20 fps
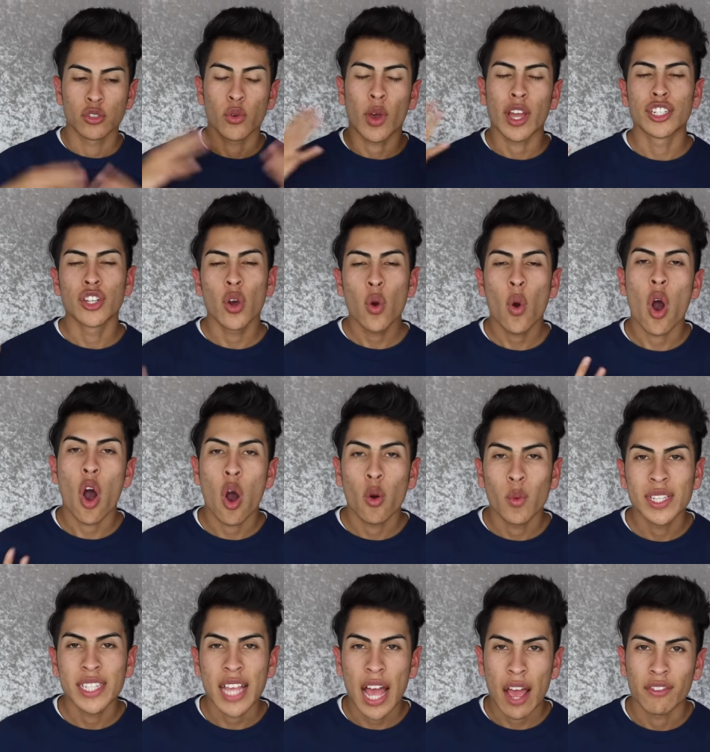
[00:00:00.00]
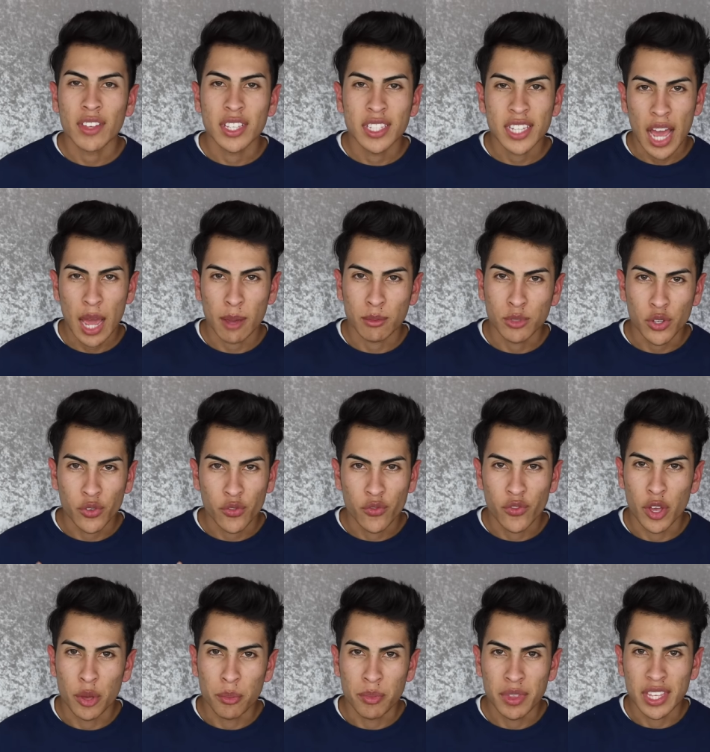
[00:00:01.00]
So I don't always have the time to
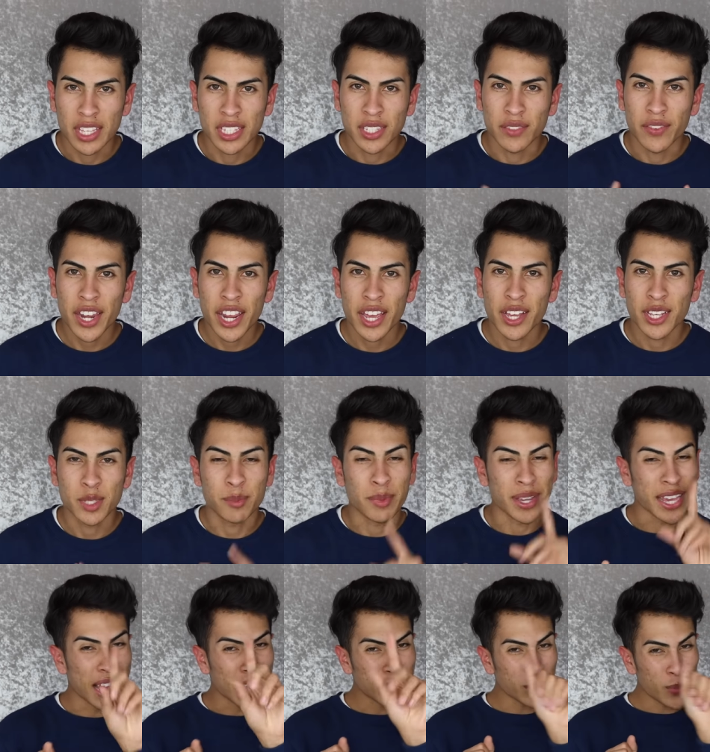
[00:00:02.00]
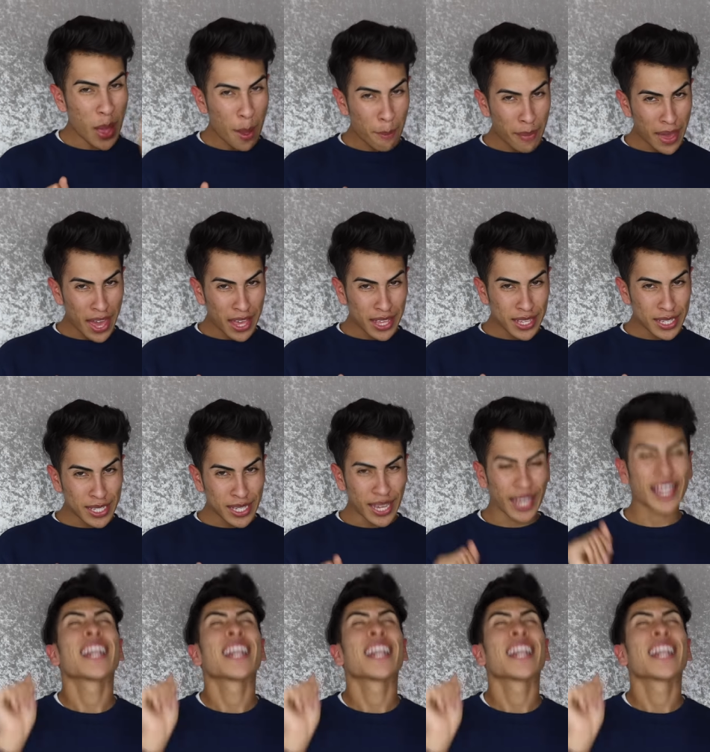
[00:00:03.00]
film these videos, but guess what, bitch?